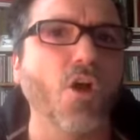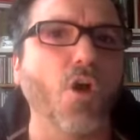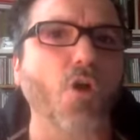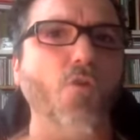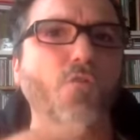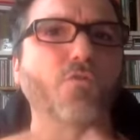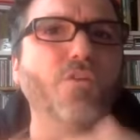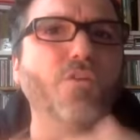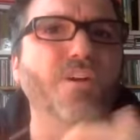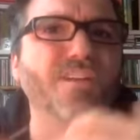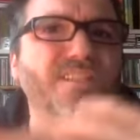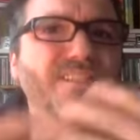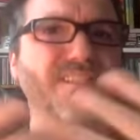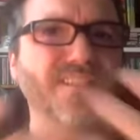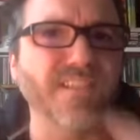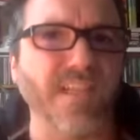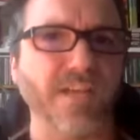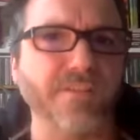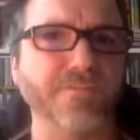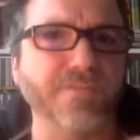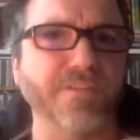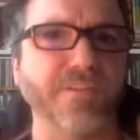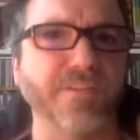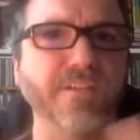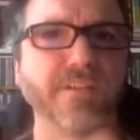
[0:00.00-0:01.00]
over
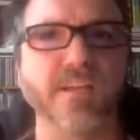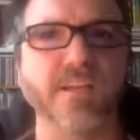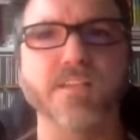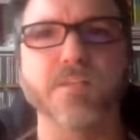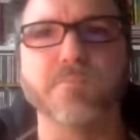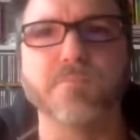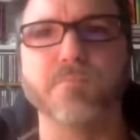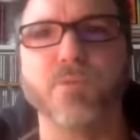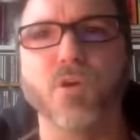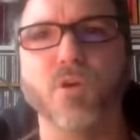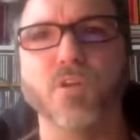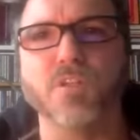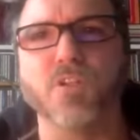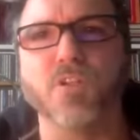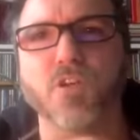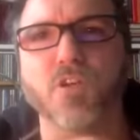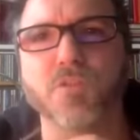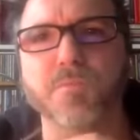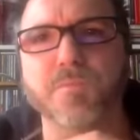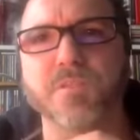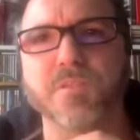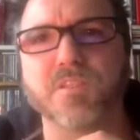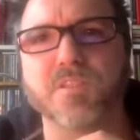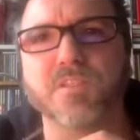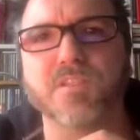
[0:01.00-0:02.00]
staffing at the Berlin
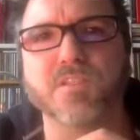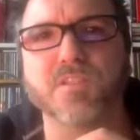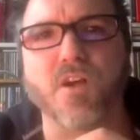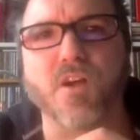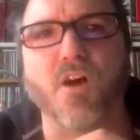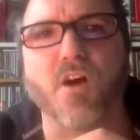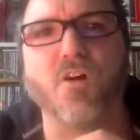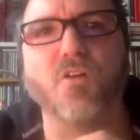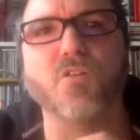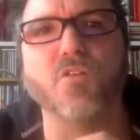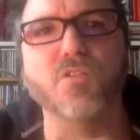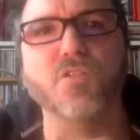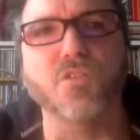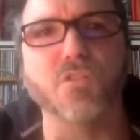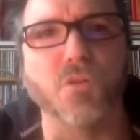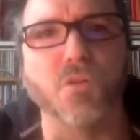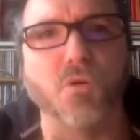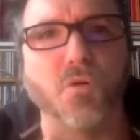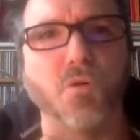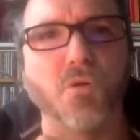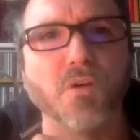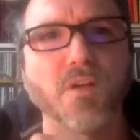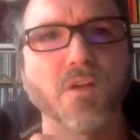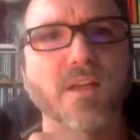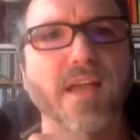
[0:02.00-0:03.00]
hospitals,
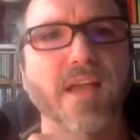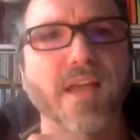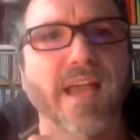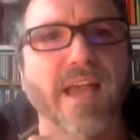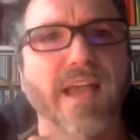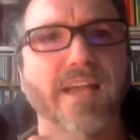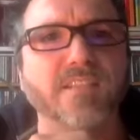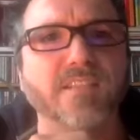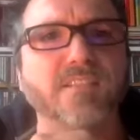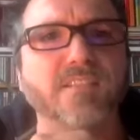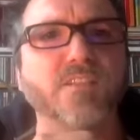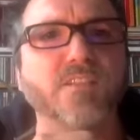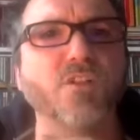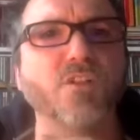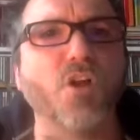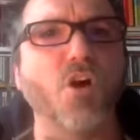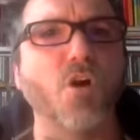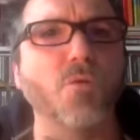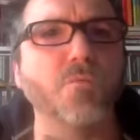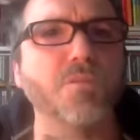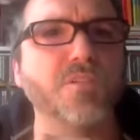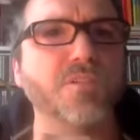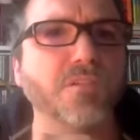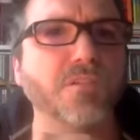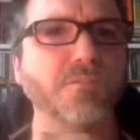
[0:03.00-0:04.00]
also had an
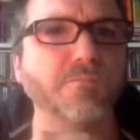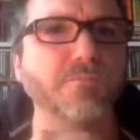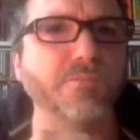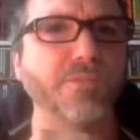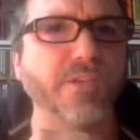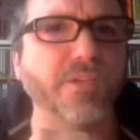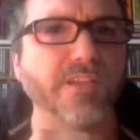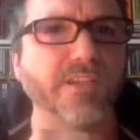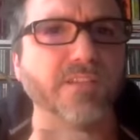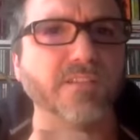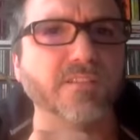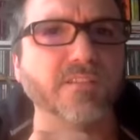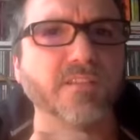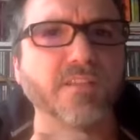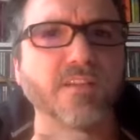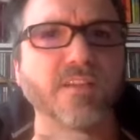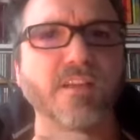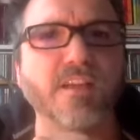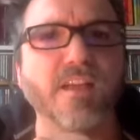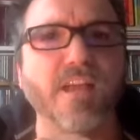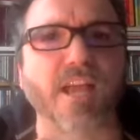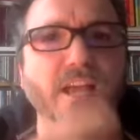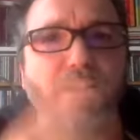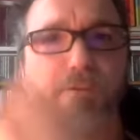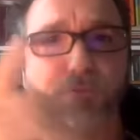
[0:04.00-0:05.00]
enormous impact.
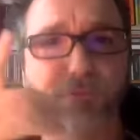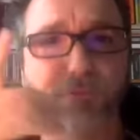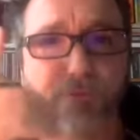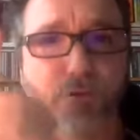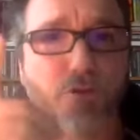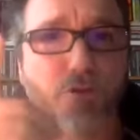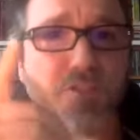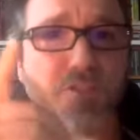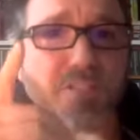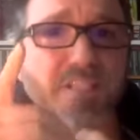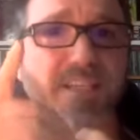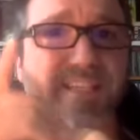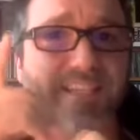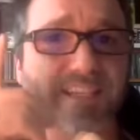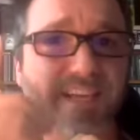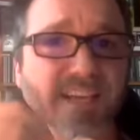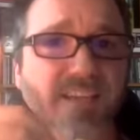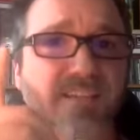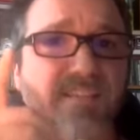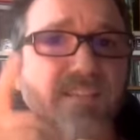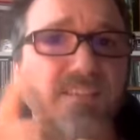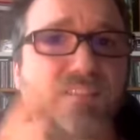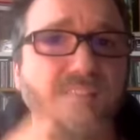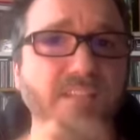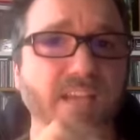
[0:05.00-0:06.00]
At first
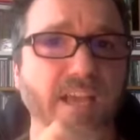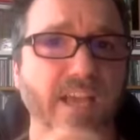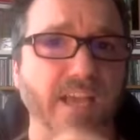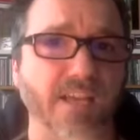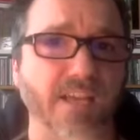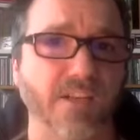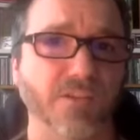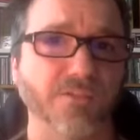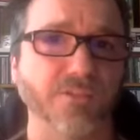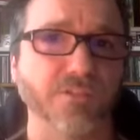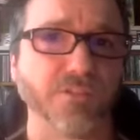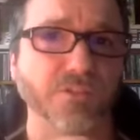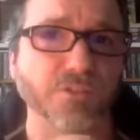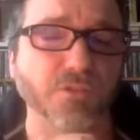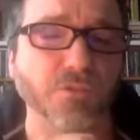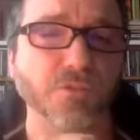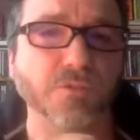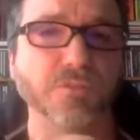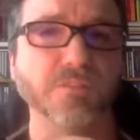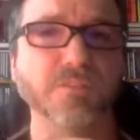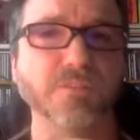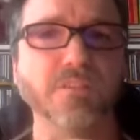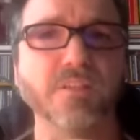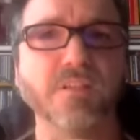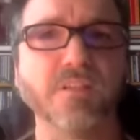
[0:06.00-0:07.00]
against the head of the
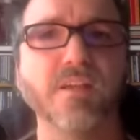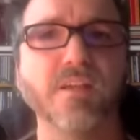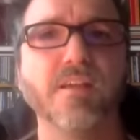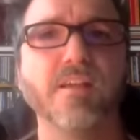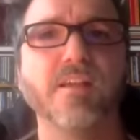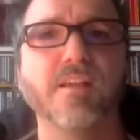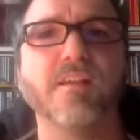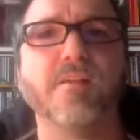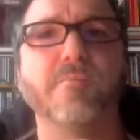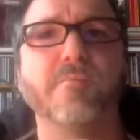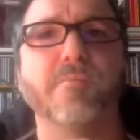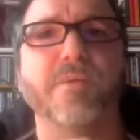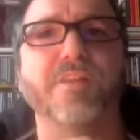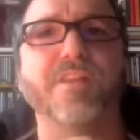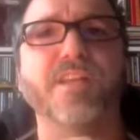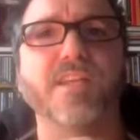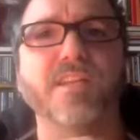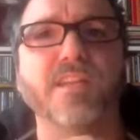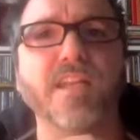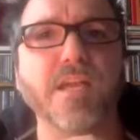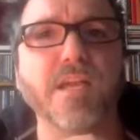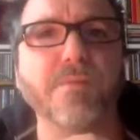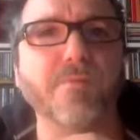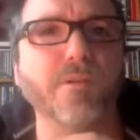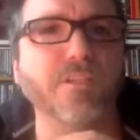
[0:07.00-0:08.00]
union, but
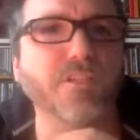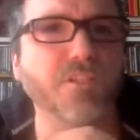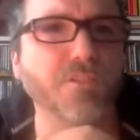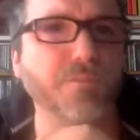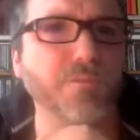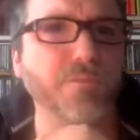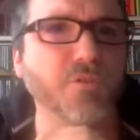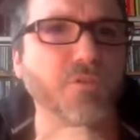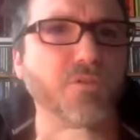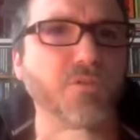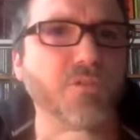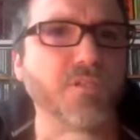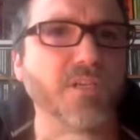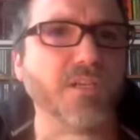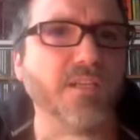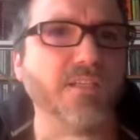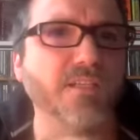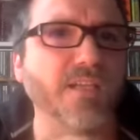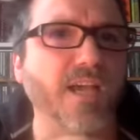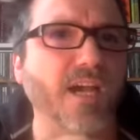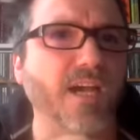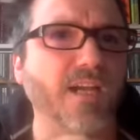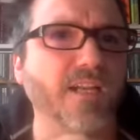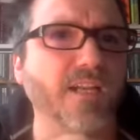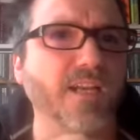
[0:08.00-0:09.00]
then labor disputes
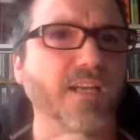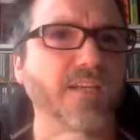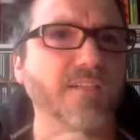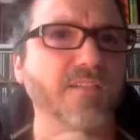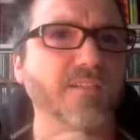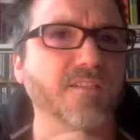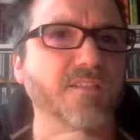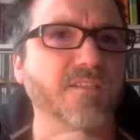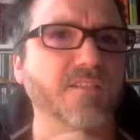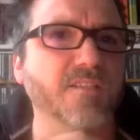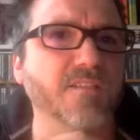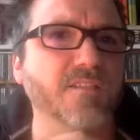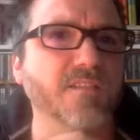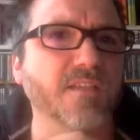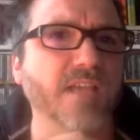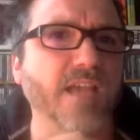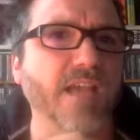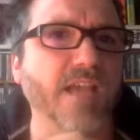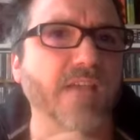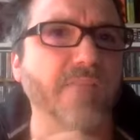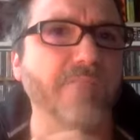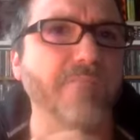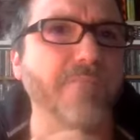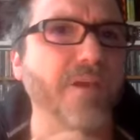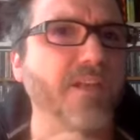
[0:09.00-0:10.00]
and alliances
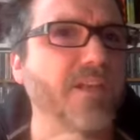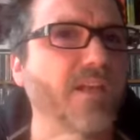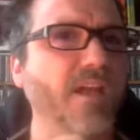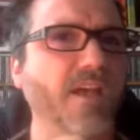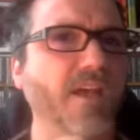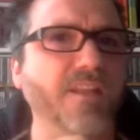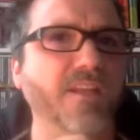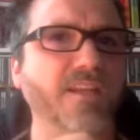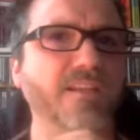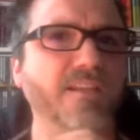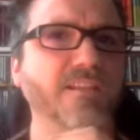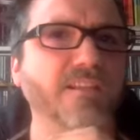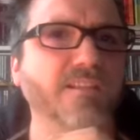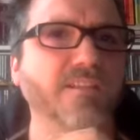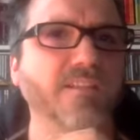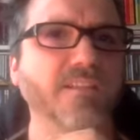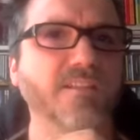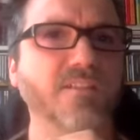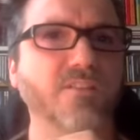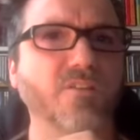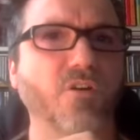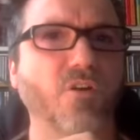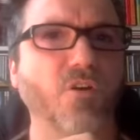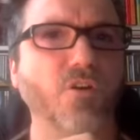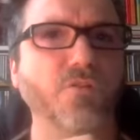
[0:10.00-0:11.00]
at many other
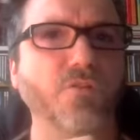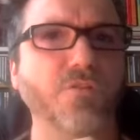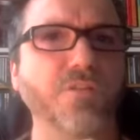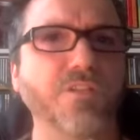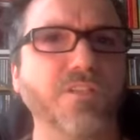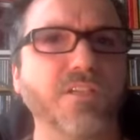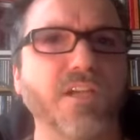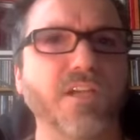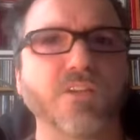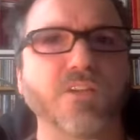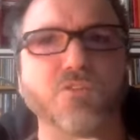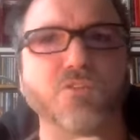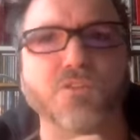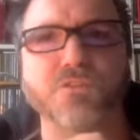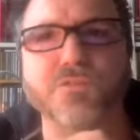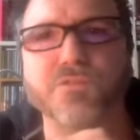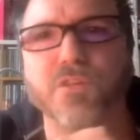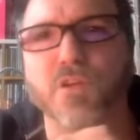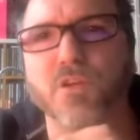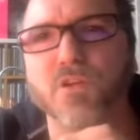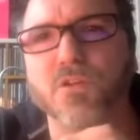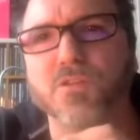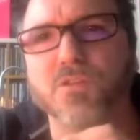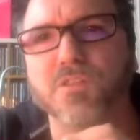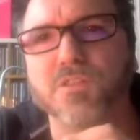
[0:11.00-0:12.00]
clinics all over the country
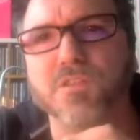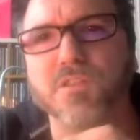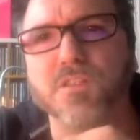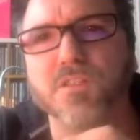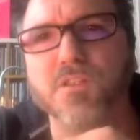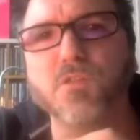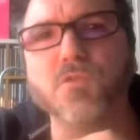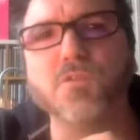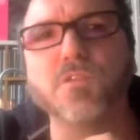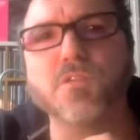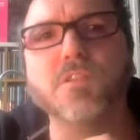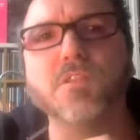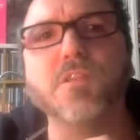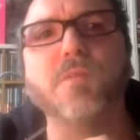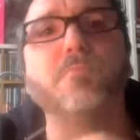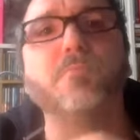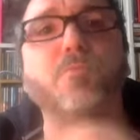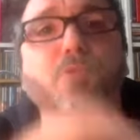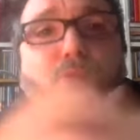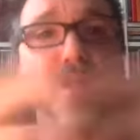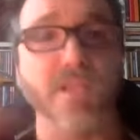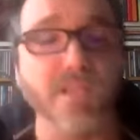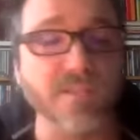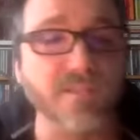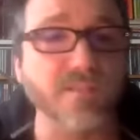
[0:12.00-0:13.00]
followed, and the union
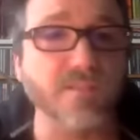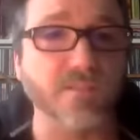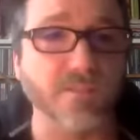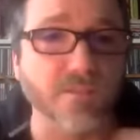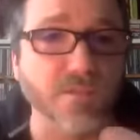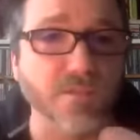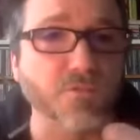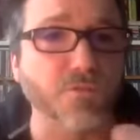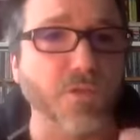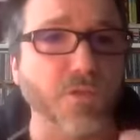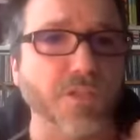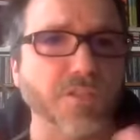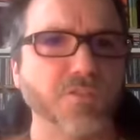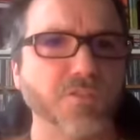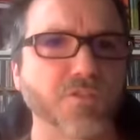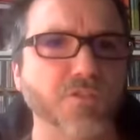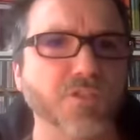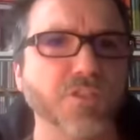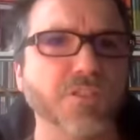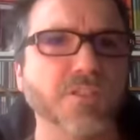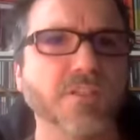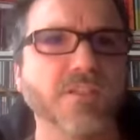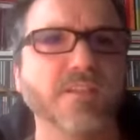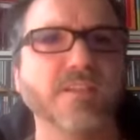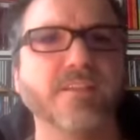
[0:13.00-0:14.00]
embraced the
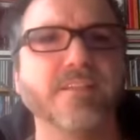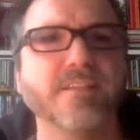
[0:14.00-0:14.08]
strategy.